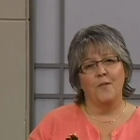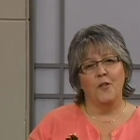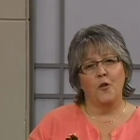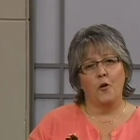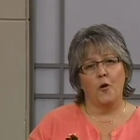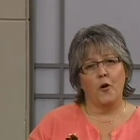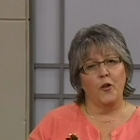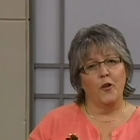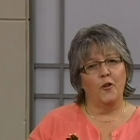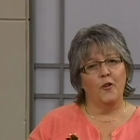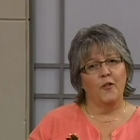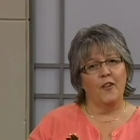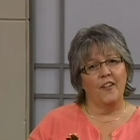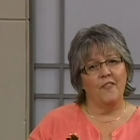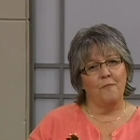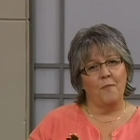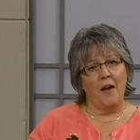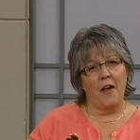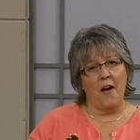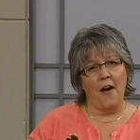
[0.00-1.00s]
or you'll
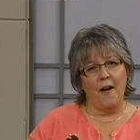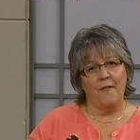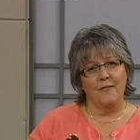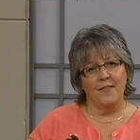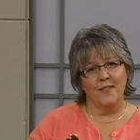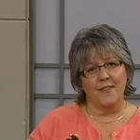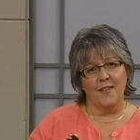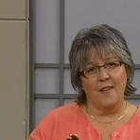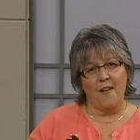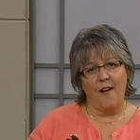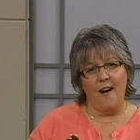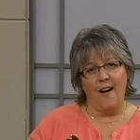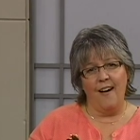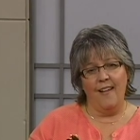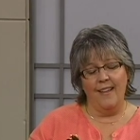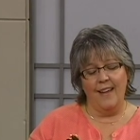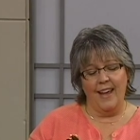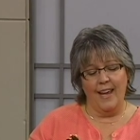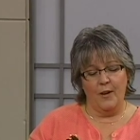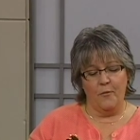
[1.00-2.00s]
give my office a
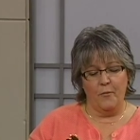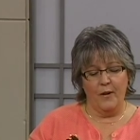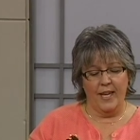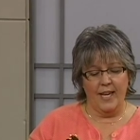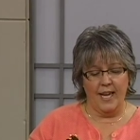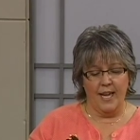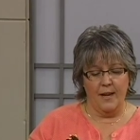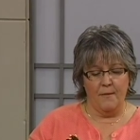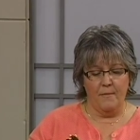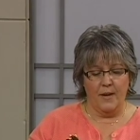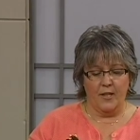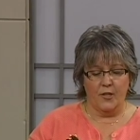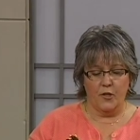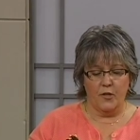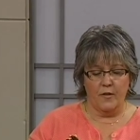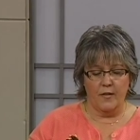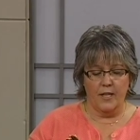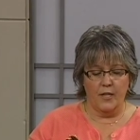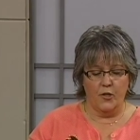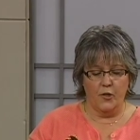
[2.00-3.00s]
call, and we can make
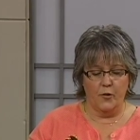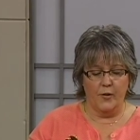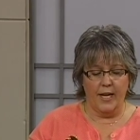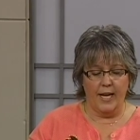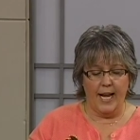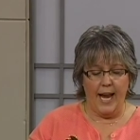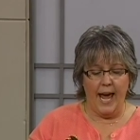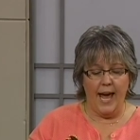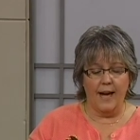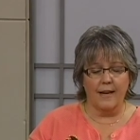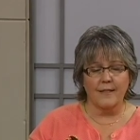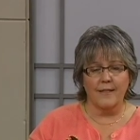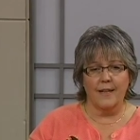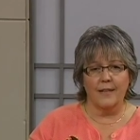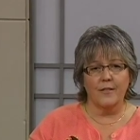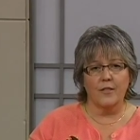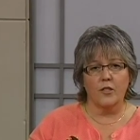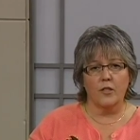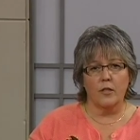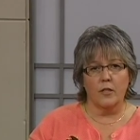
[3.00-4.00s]
sure that you get
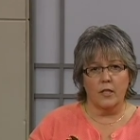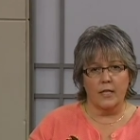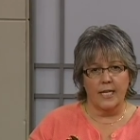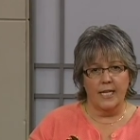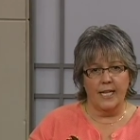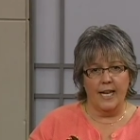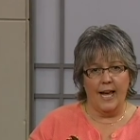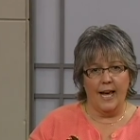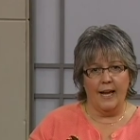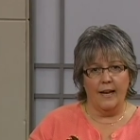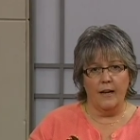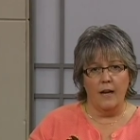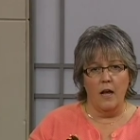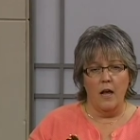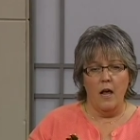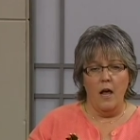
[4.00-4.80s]
access to looking at